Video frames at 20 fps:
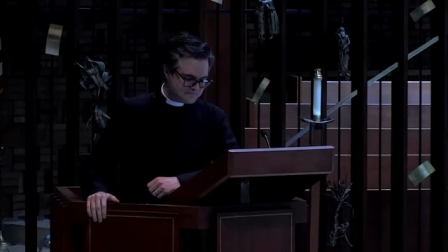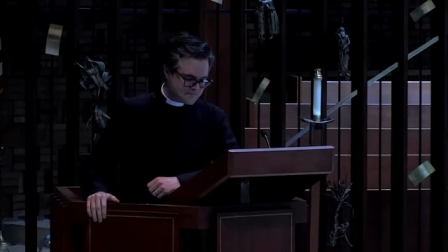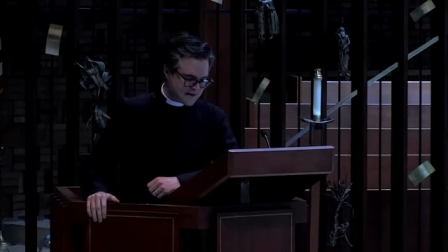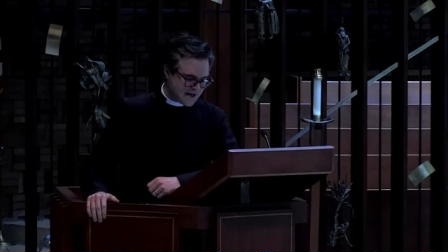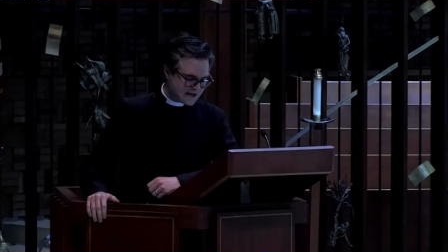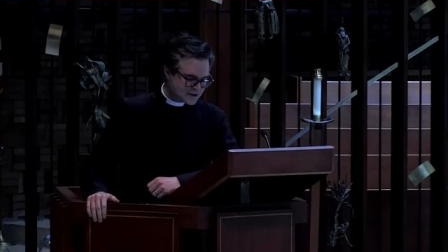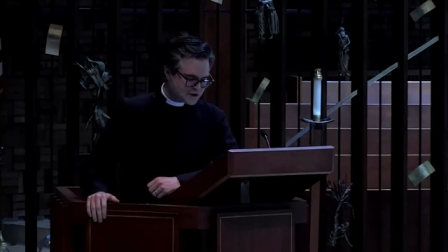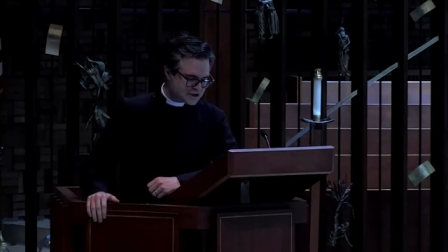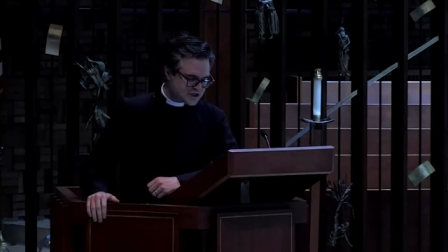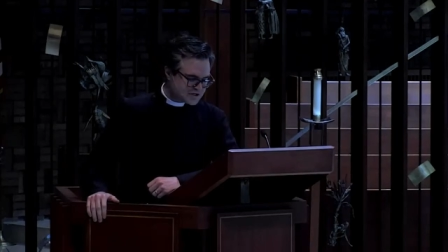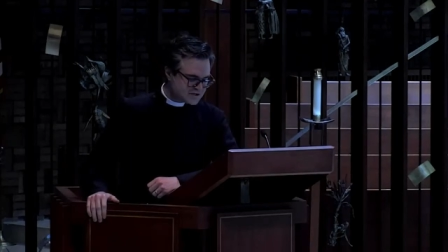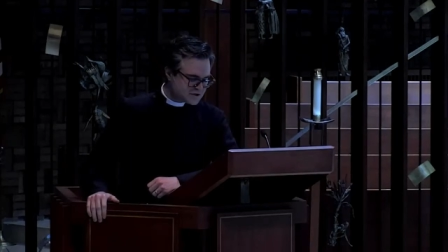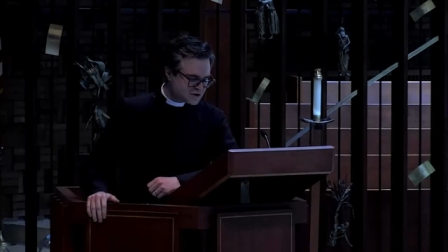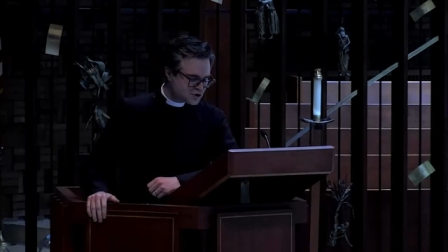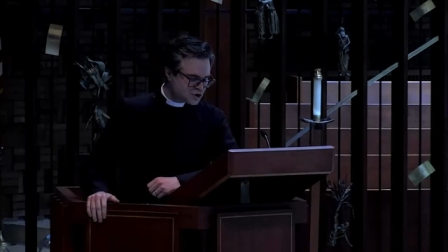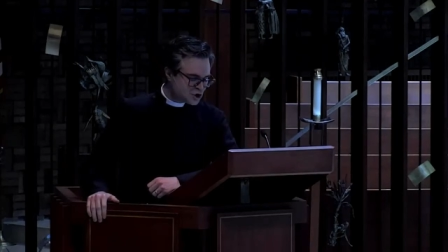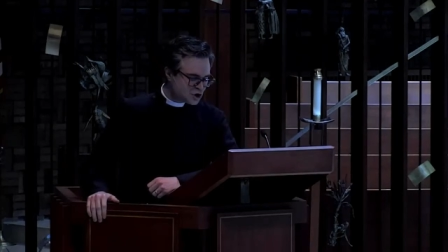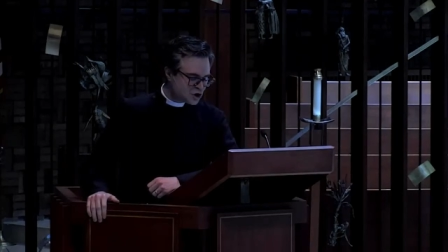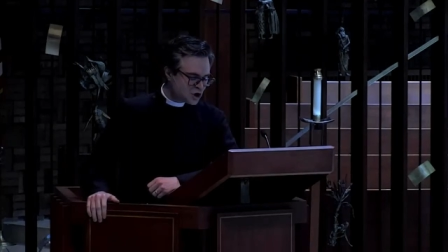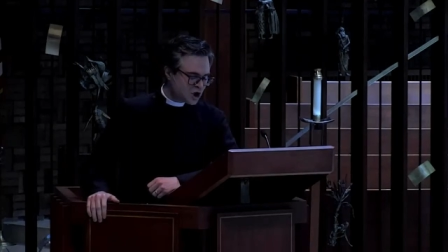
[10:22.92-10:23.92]
As Jesus
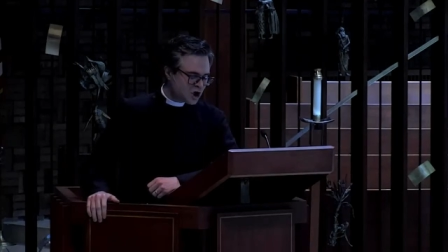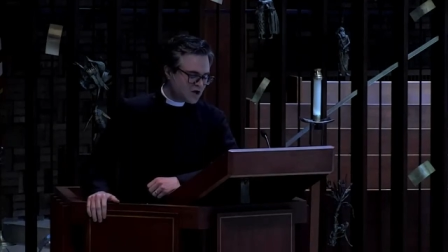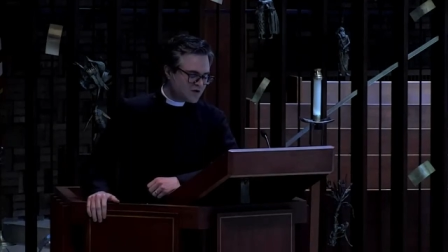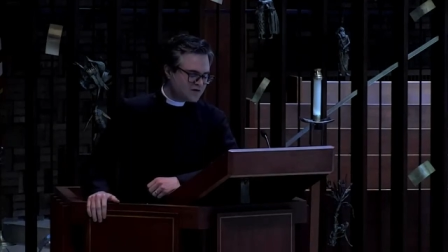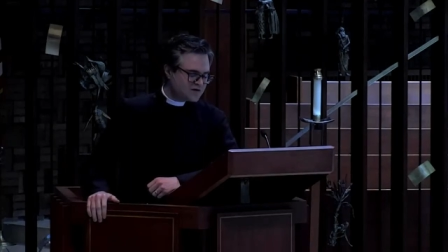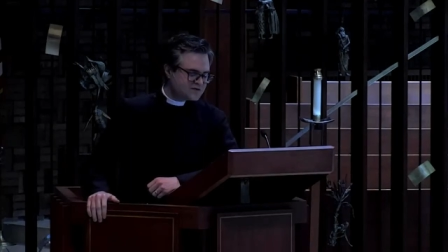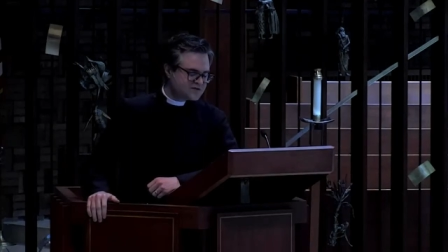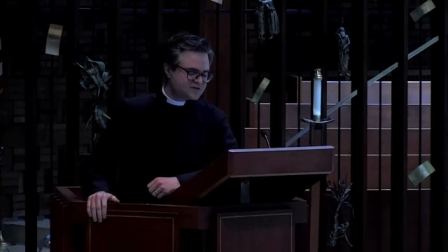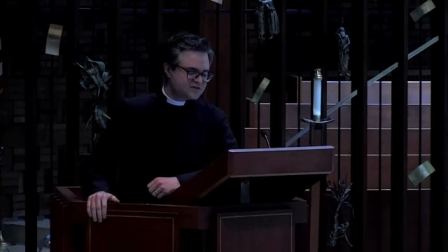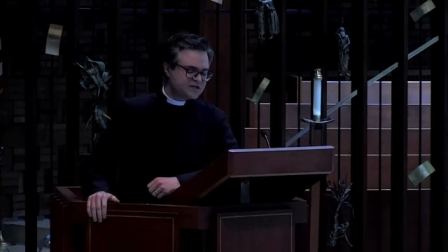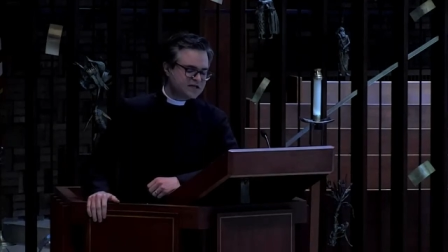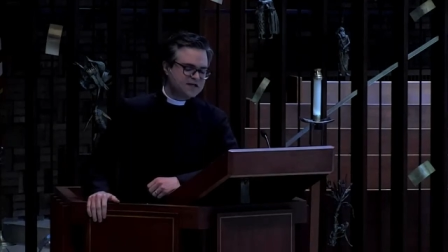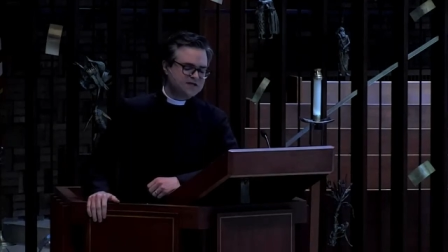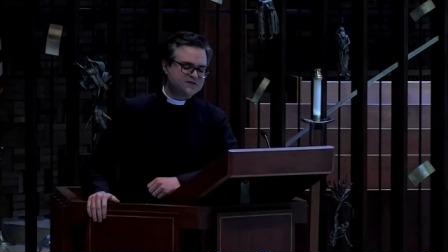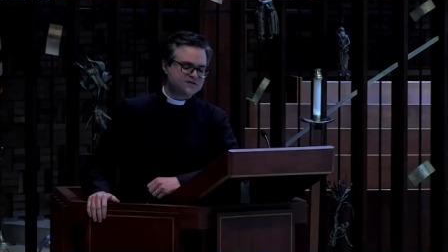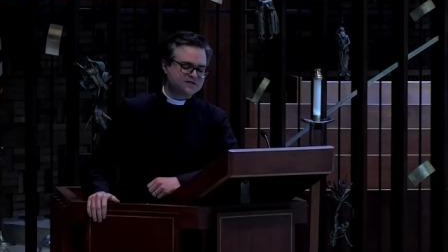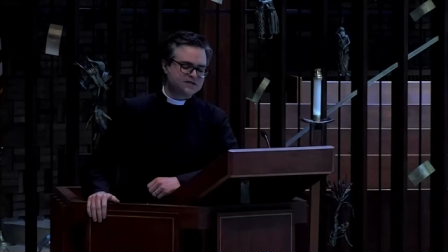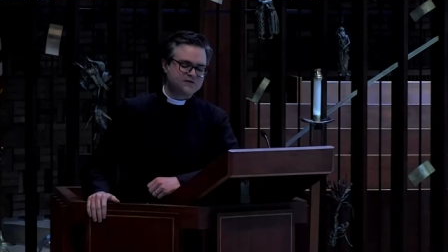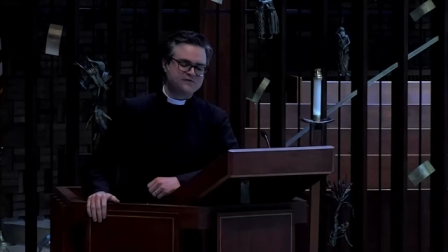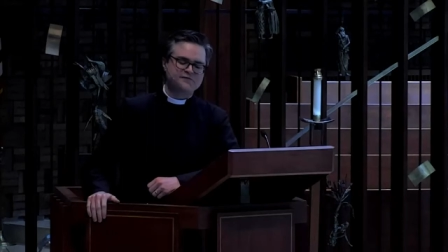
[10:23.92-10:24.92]
took on the sin and
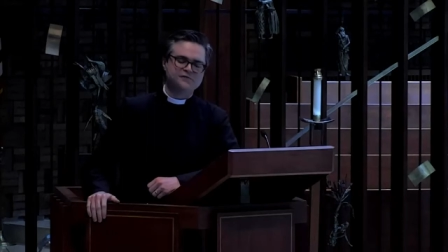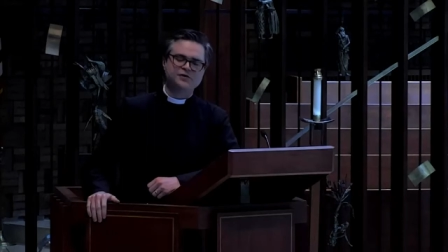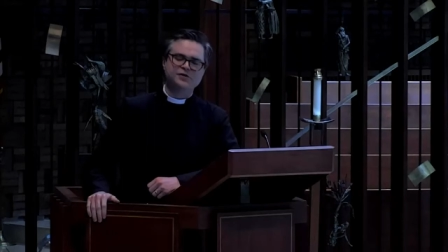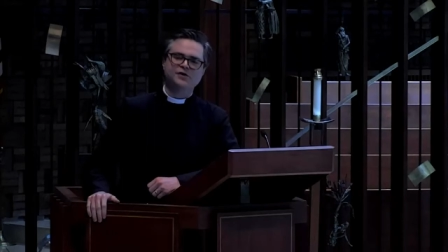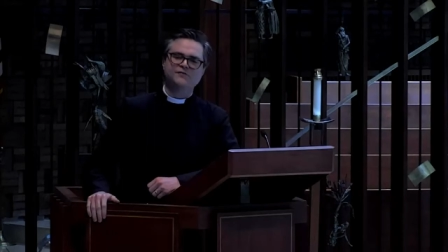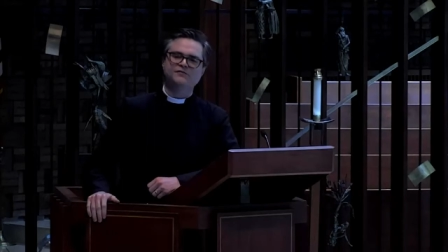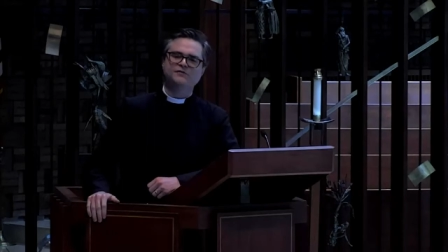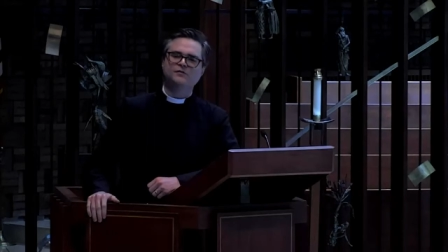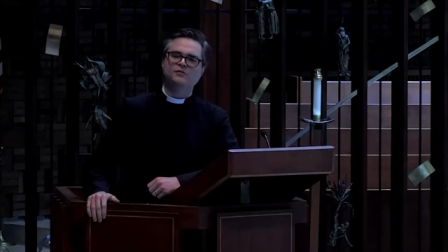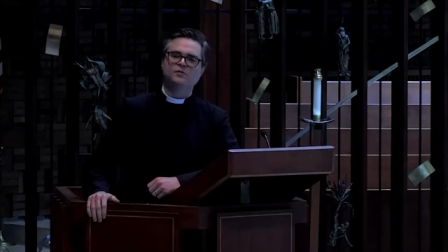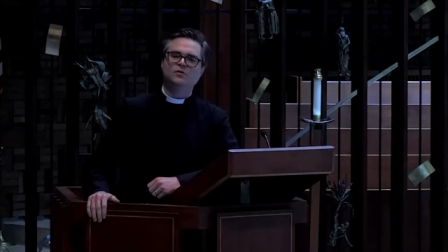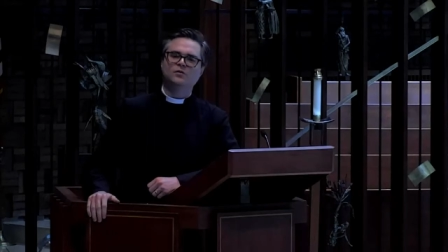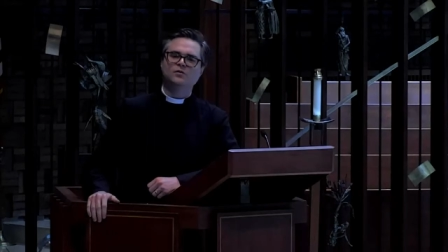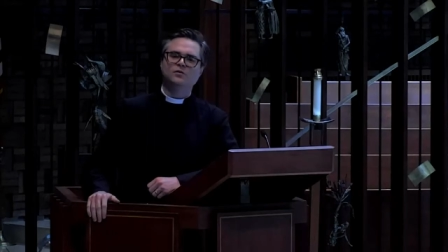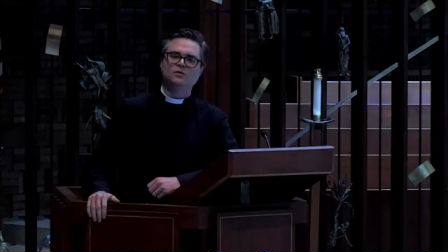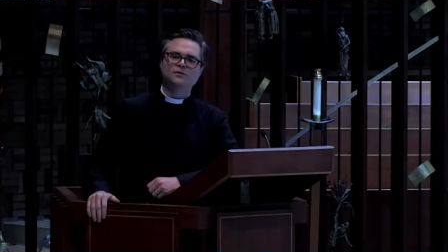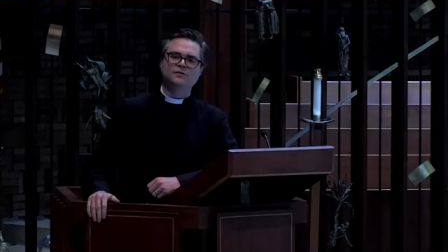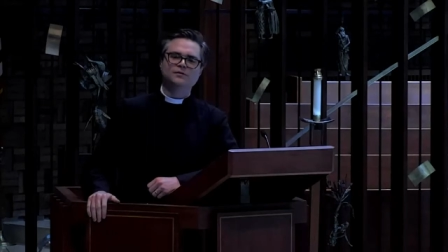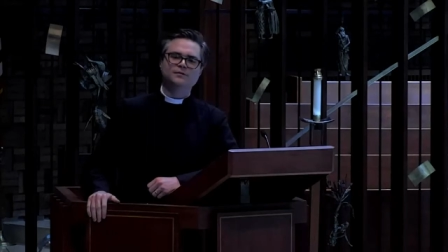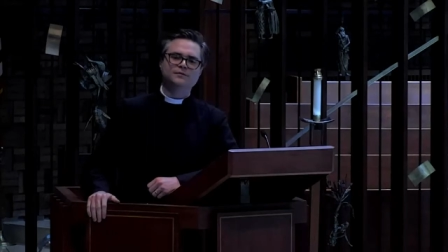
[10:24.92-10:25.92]
suffering of the
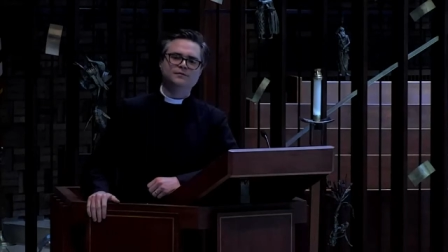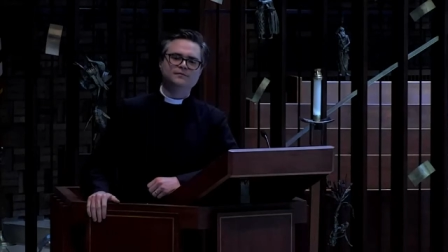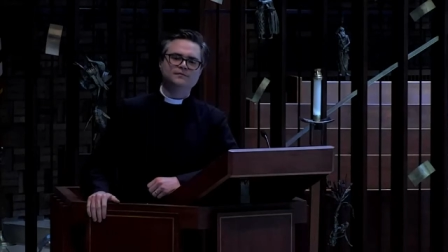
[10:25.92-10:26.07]
world,